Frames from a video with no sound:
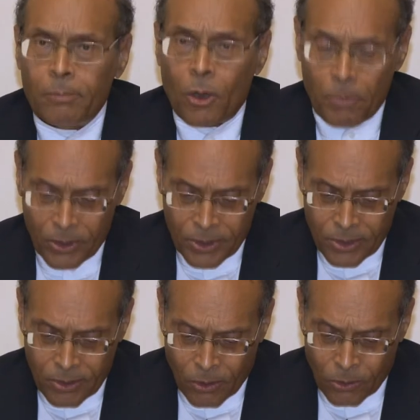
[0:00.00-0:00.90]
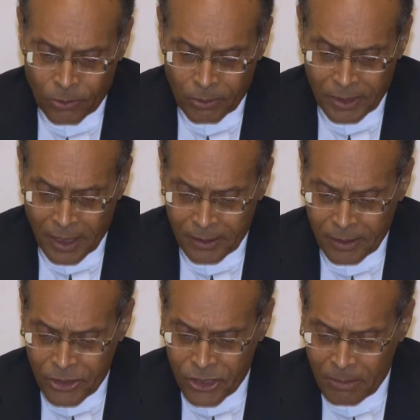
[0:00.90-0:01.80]
Populist authoritarian
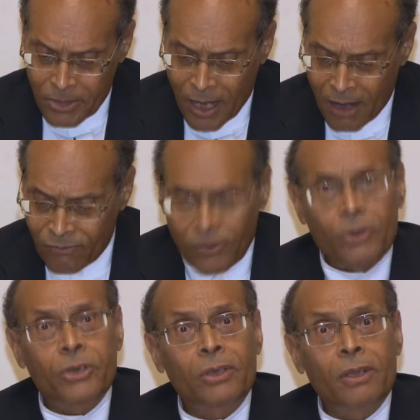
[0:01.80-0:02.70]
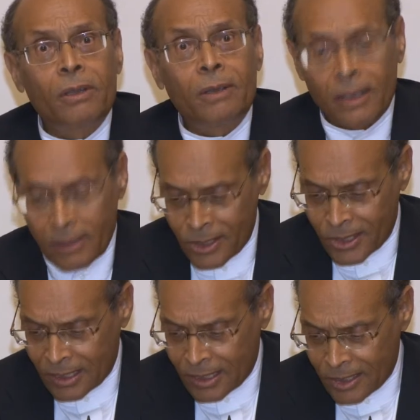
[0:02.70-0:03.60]
regimes have flourished in the
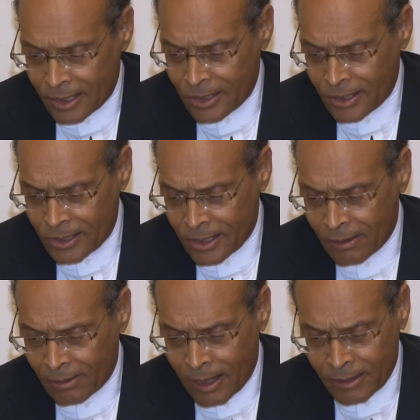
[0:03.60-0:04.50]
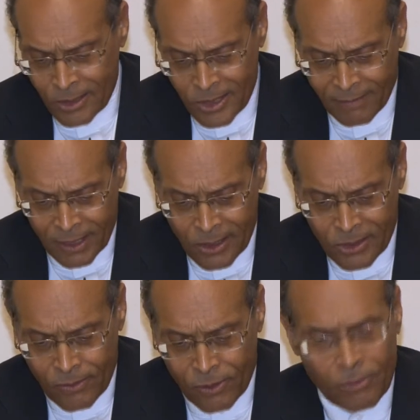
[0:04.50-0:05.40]
1960s and the
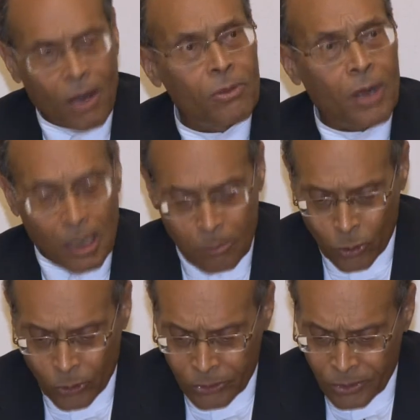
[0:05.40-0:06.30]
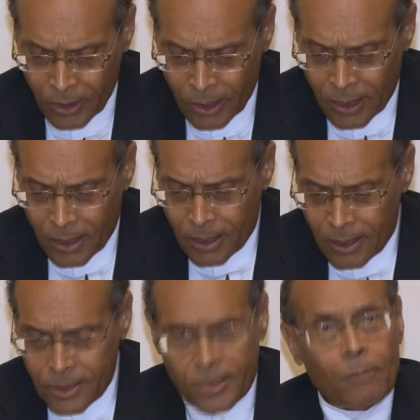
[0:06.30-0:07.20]
1970s throughout the Arab world.
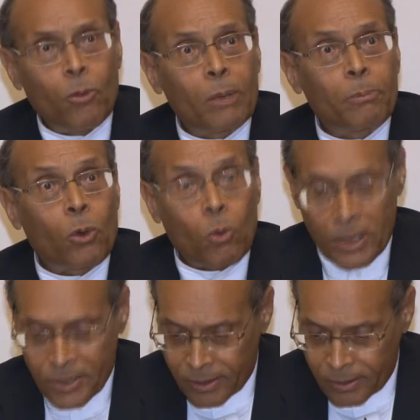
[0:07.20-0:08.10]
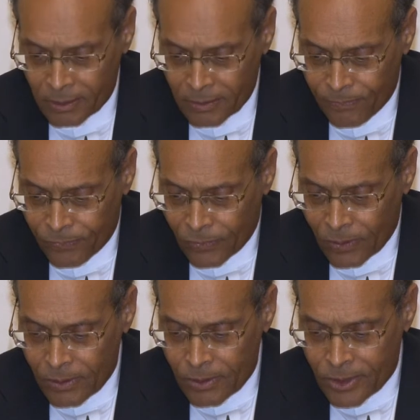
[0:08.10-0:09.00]
Some were pro-Western,
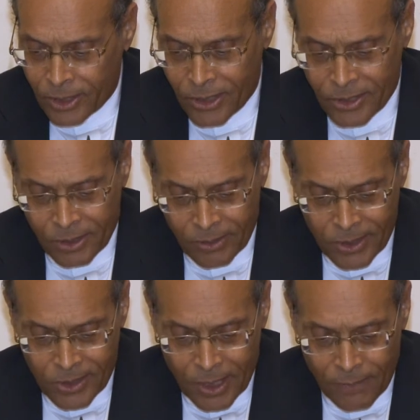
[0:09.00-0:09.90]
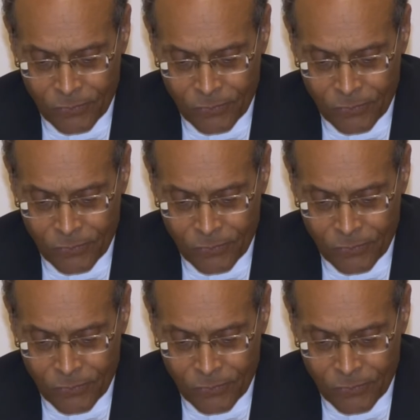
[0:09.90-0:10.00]
such as in Tunisia.